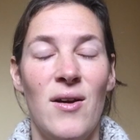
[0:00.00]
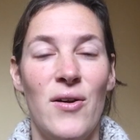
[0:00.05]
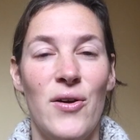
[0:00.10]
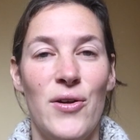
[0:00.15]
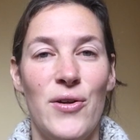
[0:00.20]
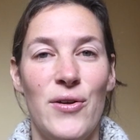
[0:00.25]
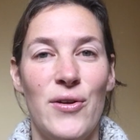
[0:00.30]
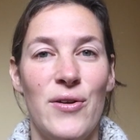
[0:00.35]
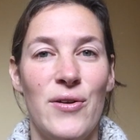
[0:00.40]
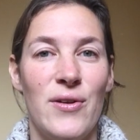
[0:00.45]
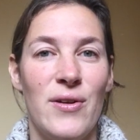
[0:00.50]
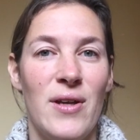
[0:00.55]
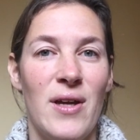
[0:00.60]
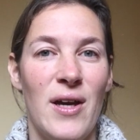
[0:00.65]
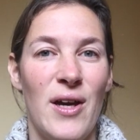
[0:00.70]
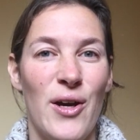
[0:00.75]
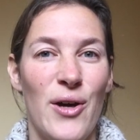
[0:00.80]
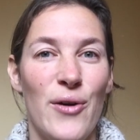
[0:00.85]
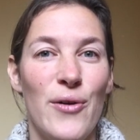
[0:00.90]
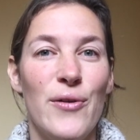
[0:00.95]

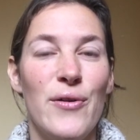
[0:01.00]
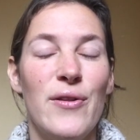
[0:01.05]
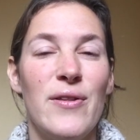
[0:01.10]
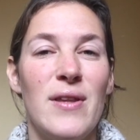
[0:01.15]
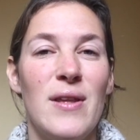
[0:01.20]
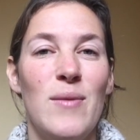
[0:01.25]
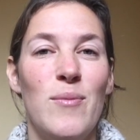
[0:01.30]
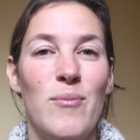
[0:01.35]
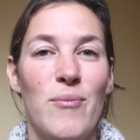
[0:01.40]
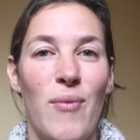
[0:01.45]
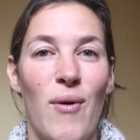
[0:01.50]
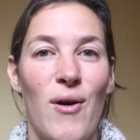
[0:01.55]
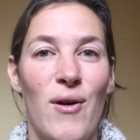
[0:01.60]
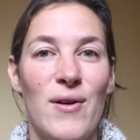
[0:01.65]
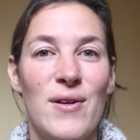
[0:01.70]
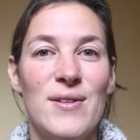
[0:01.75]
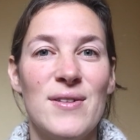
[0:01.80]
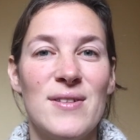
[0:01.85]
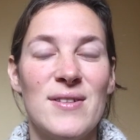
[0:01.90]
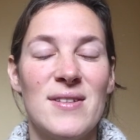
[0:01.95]
unhealthy
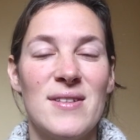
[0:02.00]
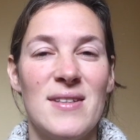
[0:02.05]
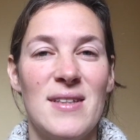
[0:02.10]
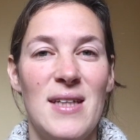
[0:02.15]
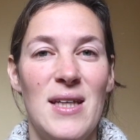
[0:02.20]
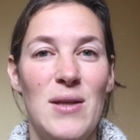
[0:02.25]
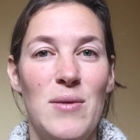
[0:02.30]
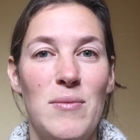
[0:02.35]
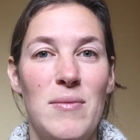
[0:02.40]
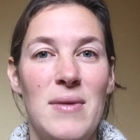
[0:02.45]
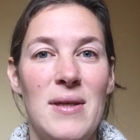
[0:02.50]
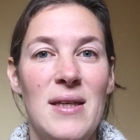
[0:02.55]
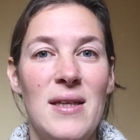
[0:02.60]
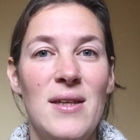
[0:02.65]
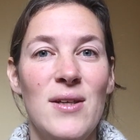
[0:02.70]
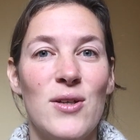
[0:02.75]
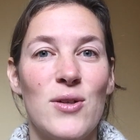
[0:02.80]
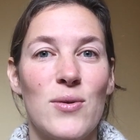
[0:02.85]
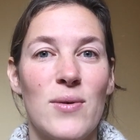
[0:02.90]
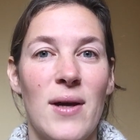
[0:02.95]
part in
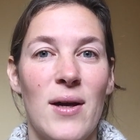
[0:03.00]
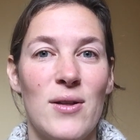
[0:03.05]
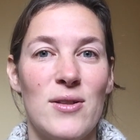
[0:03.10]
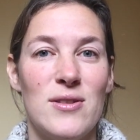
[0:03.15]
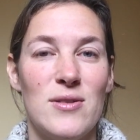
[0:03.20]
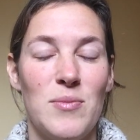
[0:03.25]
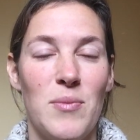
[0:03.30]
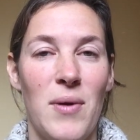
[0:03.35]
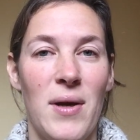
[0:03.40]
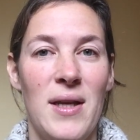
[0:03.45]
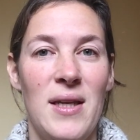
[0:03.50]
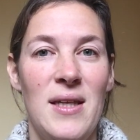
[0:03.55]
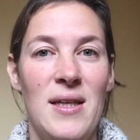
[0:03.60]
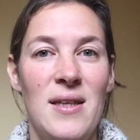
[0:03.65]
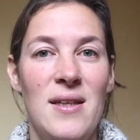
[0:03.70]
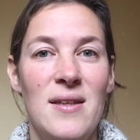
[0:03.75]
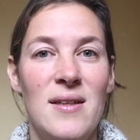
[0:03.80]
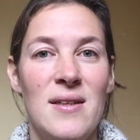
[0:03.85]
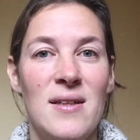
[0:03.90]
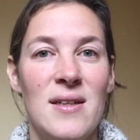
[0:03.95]
me around
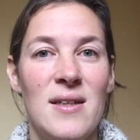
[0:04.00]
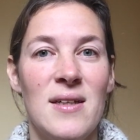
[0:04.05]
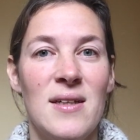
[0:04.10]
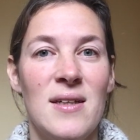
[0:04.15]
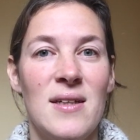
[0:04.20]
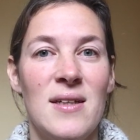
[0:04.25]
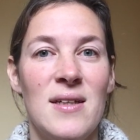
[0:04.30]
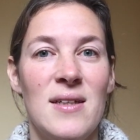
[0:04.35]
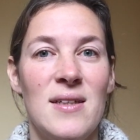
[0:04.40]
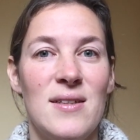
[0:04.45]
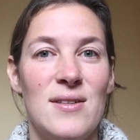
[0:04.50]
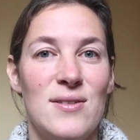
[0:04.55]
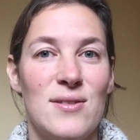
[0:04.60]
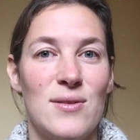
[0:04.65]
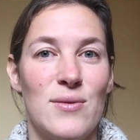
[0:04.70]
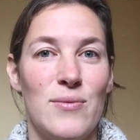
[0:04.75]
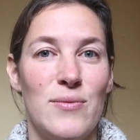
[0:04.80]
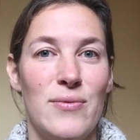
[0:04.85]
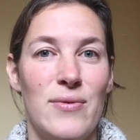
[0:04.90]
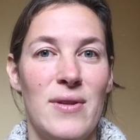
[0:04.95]
money is
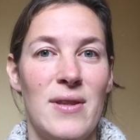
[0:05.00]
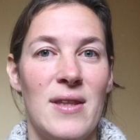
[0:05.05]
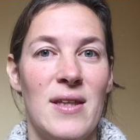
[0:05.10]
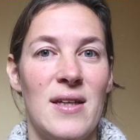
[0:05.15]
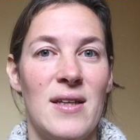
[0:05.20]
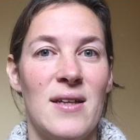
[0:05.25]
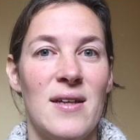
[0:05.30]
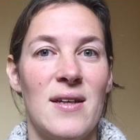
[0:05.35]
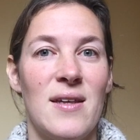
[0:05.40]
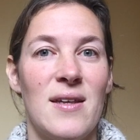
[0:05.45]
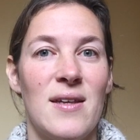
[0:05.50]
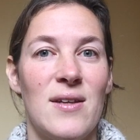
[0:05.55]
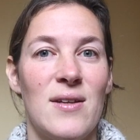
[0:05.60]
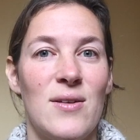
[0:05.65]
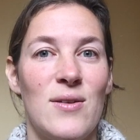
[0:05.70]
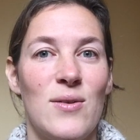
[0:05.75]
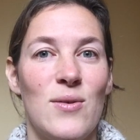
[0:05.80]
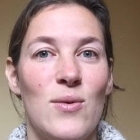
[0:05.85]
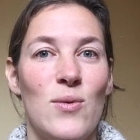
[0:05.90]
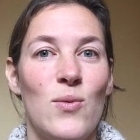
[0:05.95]
something that I
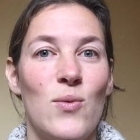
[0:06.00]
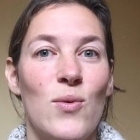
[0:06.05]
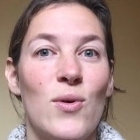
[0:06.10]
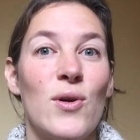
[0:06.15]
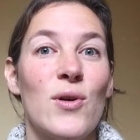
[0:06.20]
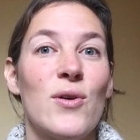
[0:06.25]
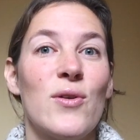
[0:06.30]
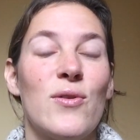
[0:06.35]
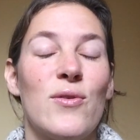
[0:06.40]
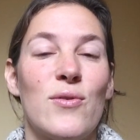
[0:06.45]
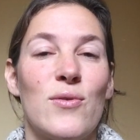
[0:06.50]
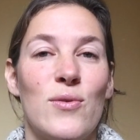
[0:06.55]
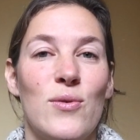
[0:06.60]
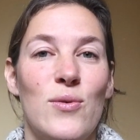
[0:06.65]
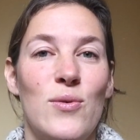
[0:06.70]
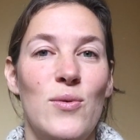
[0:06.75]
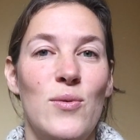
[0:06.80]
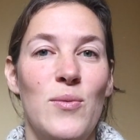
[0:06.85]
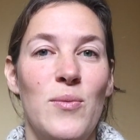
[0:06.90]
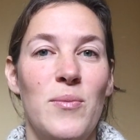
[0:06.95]
can work
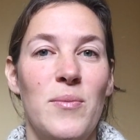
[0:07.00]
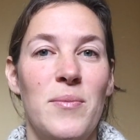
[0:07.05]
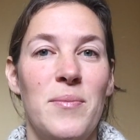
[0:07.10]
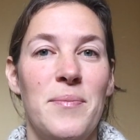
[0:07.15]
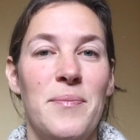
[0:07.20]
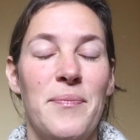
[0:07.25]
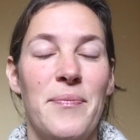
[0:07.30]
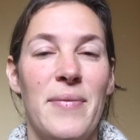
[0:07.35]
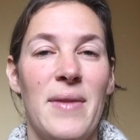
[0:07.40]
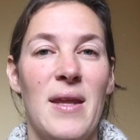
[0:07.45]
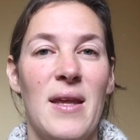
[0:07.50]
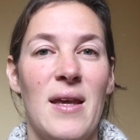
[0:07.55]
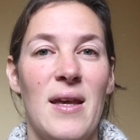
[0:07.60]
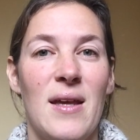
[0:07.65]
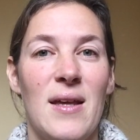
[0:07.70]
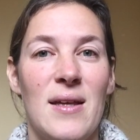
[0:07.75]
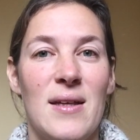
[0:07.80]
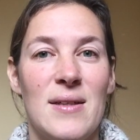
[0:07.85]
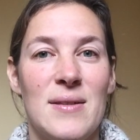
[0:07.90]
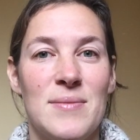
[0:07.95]
through.
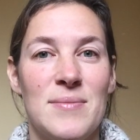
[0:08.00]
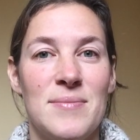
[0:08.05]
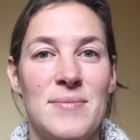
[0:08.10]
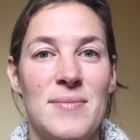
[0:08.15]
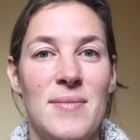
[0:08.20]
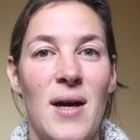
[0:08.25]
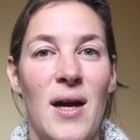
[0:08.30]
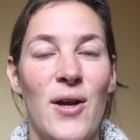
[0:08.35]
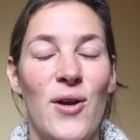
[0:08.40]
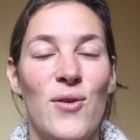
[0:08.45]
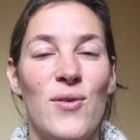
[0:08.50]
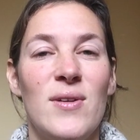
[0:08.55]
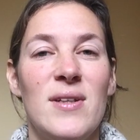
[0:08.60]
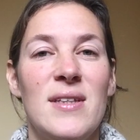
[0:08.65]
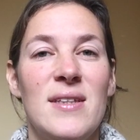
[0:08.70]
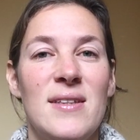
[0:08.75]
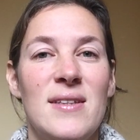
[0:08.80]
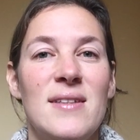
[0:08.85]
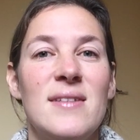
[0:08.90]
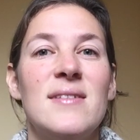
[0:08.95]
I
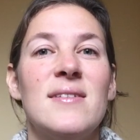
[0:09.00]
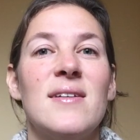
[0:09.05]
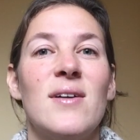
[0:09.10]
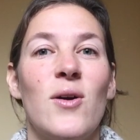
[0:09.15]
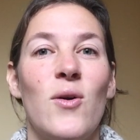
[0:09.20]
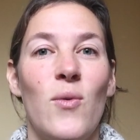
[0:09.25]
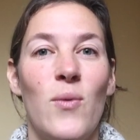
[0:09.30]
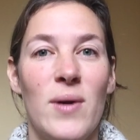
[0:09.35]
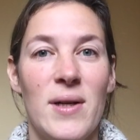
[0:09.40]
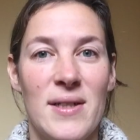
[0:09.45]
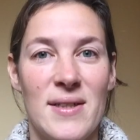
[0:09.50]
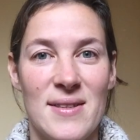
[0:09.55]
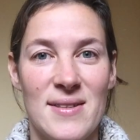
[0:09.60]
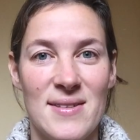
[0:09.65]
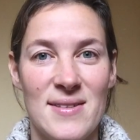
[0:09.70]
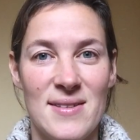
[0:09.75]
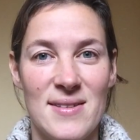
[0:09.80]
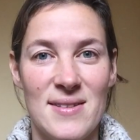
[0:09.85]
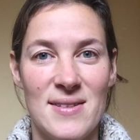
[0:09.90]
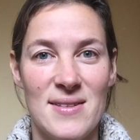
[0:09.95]
only need
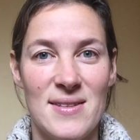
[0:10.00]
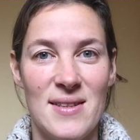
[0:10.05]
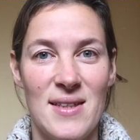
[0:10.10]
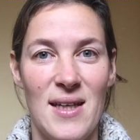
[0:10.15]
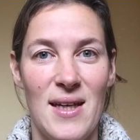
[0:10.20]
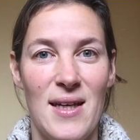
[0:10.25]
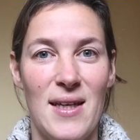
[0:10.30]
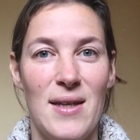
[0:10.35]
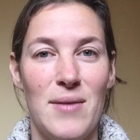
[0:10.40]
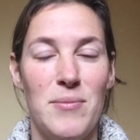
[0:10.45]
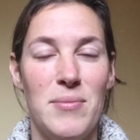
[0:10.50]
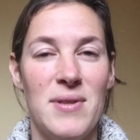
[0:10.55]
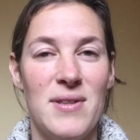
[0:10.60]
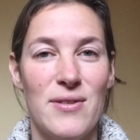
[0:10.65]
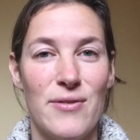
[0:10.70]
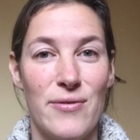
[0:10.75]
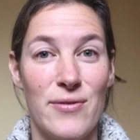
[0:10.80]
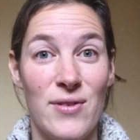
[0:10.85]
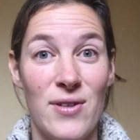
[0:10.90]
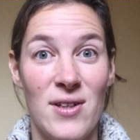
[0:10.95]
awareness and a
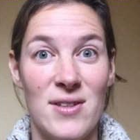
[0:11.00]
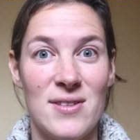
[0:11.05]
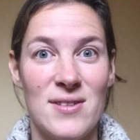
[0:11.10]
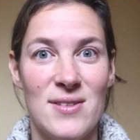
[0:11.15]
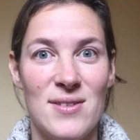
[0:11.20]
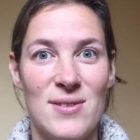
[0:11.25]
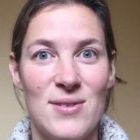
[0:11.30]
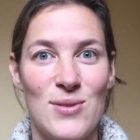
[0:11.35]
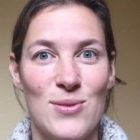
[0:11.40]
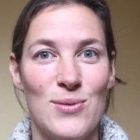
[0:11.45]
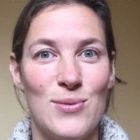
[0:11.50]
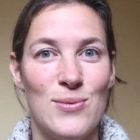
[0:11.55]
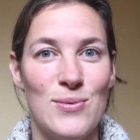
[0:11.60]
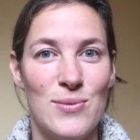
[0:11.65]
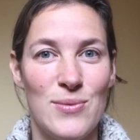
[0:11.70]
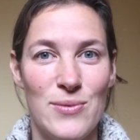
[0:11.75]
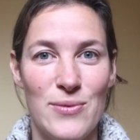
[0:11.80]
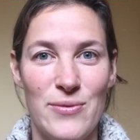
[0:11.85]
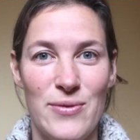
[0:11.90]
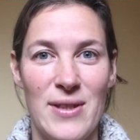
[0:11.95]
bit of guts to
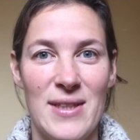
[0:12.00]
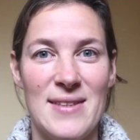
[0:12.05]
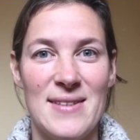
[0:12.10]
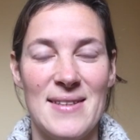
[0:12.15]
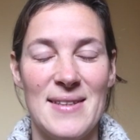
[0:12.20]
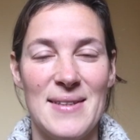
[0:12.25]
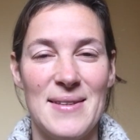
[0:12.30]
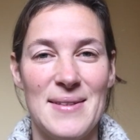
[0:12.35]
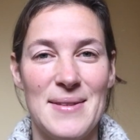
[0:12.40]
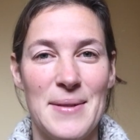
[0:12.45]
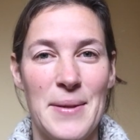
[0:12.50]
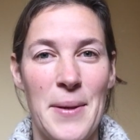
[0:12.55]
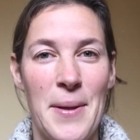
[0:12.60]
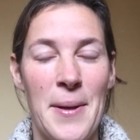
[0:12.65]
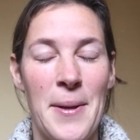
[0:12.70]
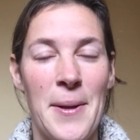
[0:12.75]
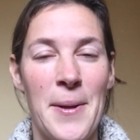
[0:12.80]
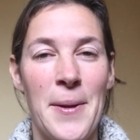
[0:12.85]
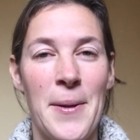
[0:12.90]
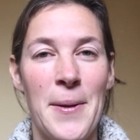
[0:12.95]
face it.
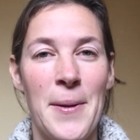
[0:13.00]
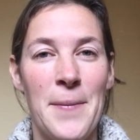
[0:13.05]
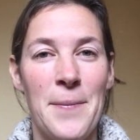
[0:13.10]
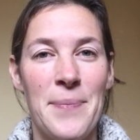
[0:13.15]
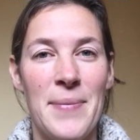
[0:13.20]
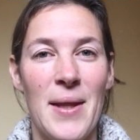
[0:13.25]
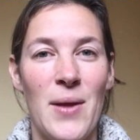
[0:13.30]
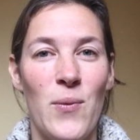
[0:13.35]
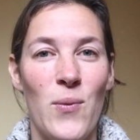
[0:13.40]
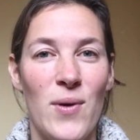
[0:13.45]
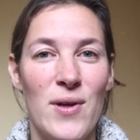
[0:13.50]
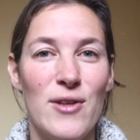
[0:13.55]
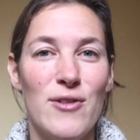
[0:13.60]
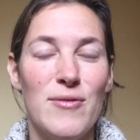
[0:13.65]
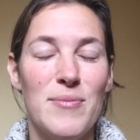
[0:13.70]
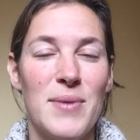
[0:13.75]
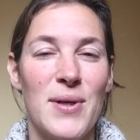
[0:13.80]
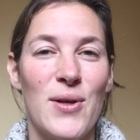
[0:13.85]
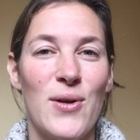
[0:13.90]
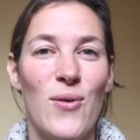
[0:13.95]
And one
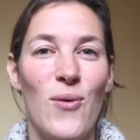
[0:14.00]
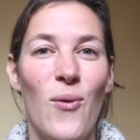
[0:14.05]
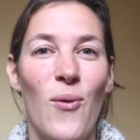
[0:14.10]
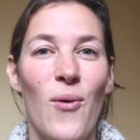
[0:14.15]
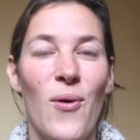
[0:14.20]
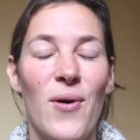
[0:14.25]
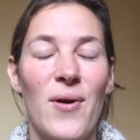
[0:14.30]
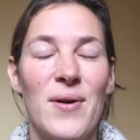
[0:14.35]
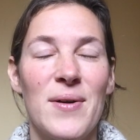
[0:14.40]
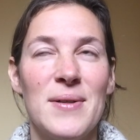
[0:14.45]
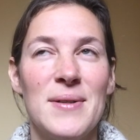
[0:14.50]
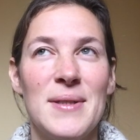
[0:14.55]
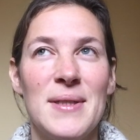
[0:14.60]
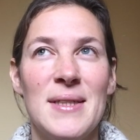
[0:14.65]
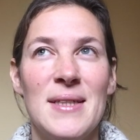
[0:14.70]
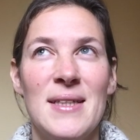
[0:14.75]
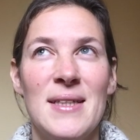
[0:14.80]
of my core